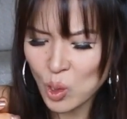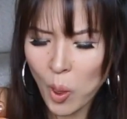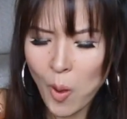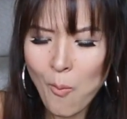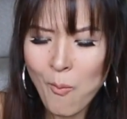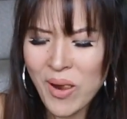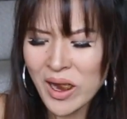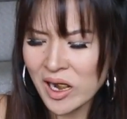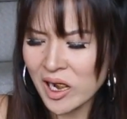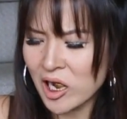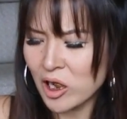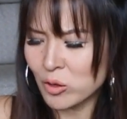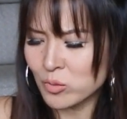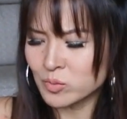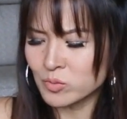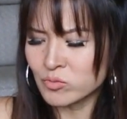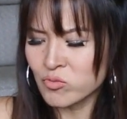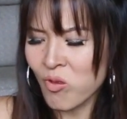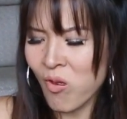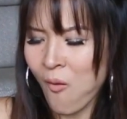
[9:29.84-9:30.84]
Oh my God.
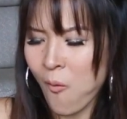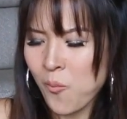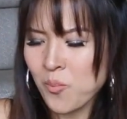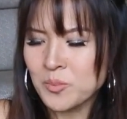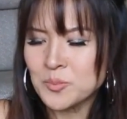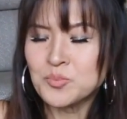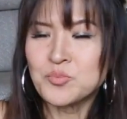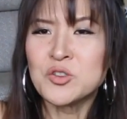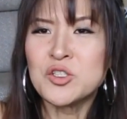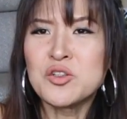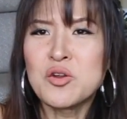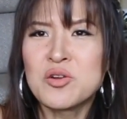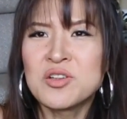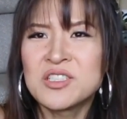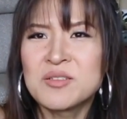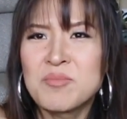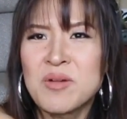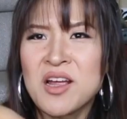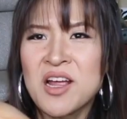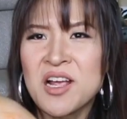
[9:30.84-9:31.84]
You notice
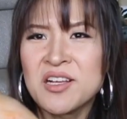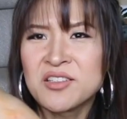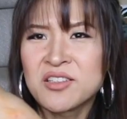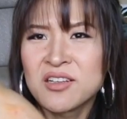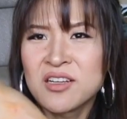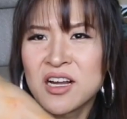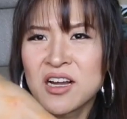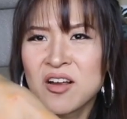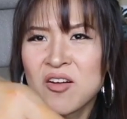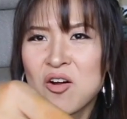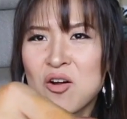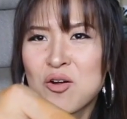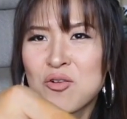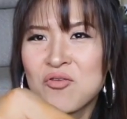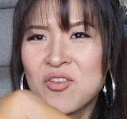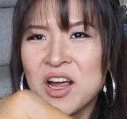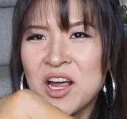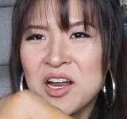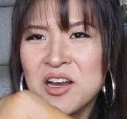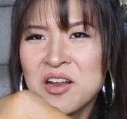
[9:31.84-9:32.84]
my hands are like all
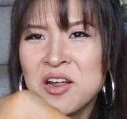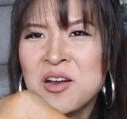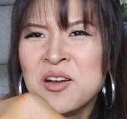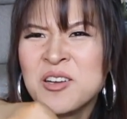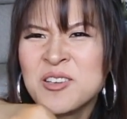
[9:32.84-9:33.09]
red?